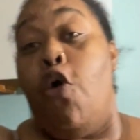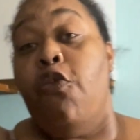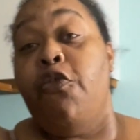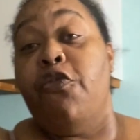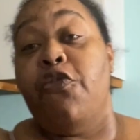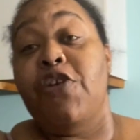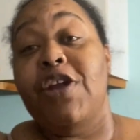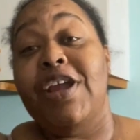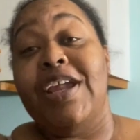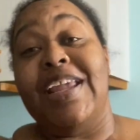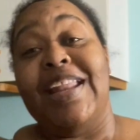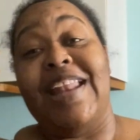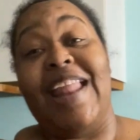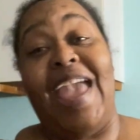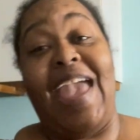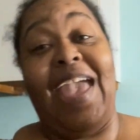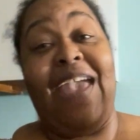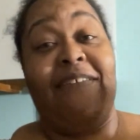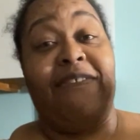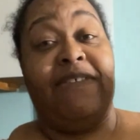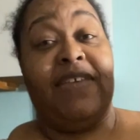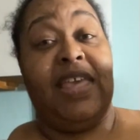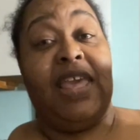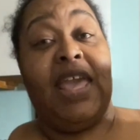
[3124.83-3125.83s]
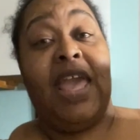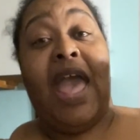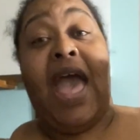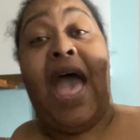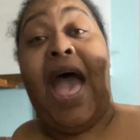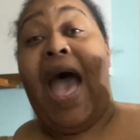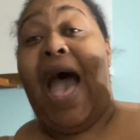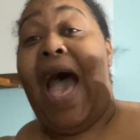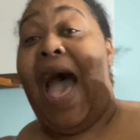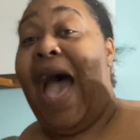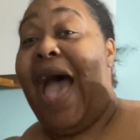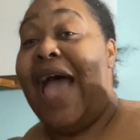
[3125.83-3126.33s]
freaking heavy.
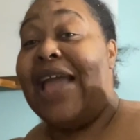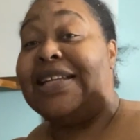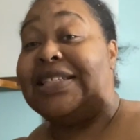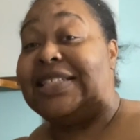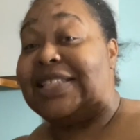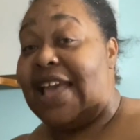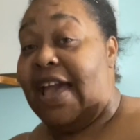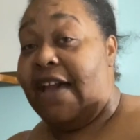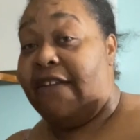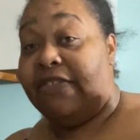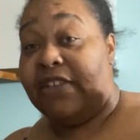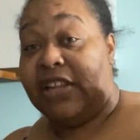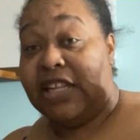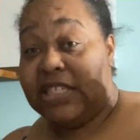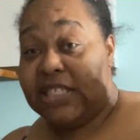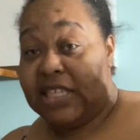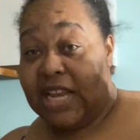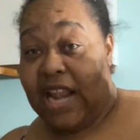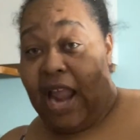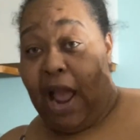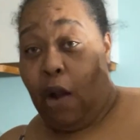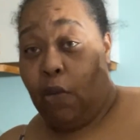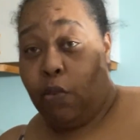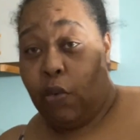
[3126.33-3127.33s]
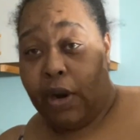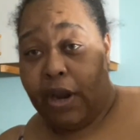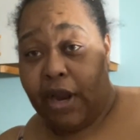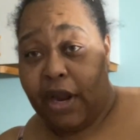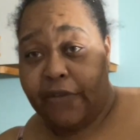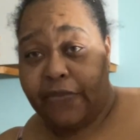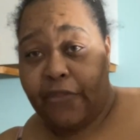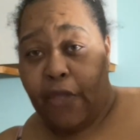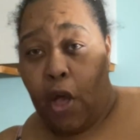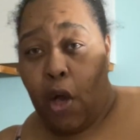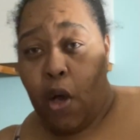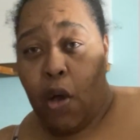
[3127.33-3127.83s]
I definitely did not wear
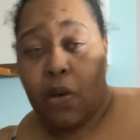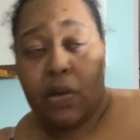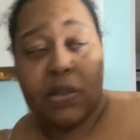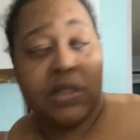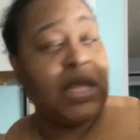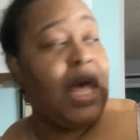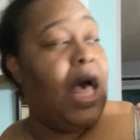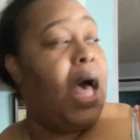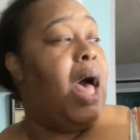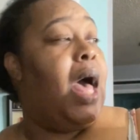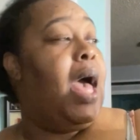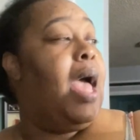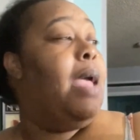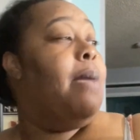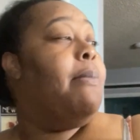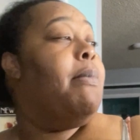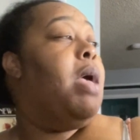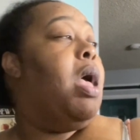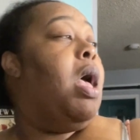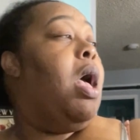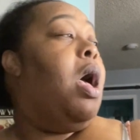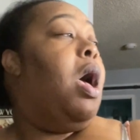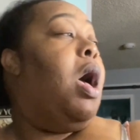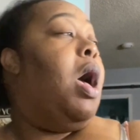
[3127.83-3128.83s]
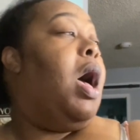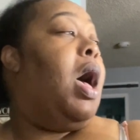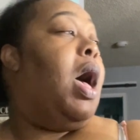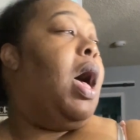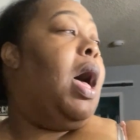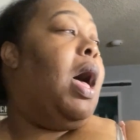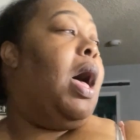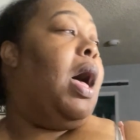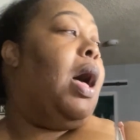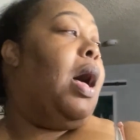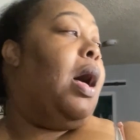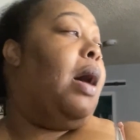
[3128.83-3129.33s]
it the whole time.
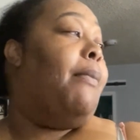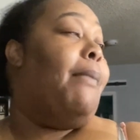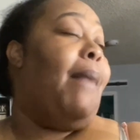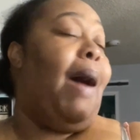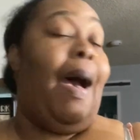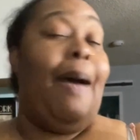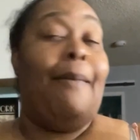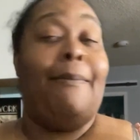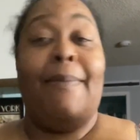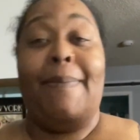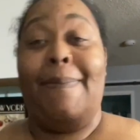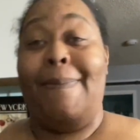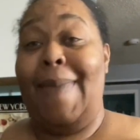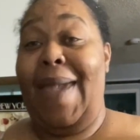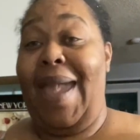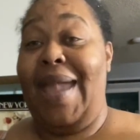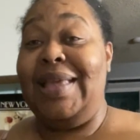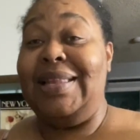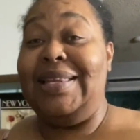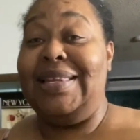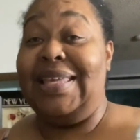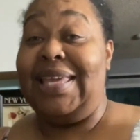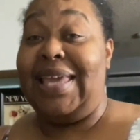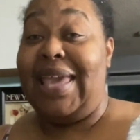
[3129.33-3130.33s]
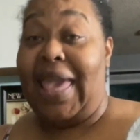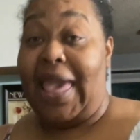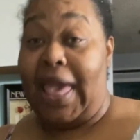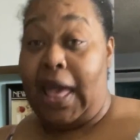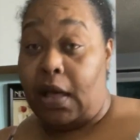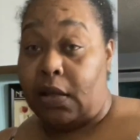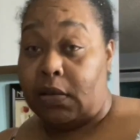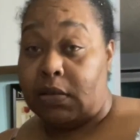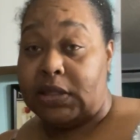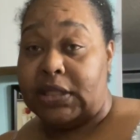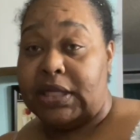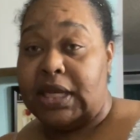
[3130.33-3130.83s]
Um, I mainly
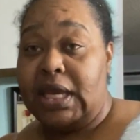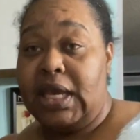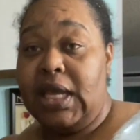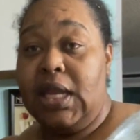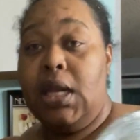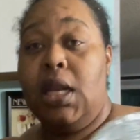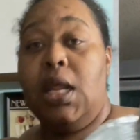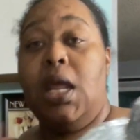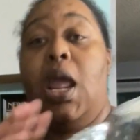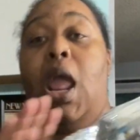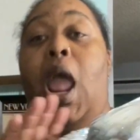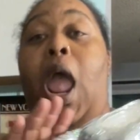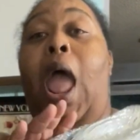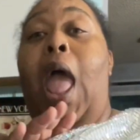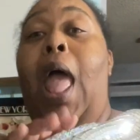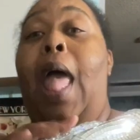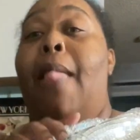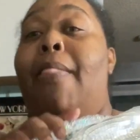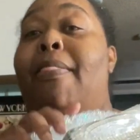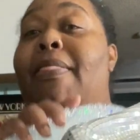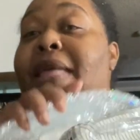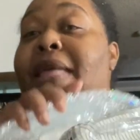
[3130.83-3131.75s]
held it. And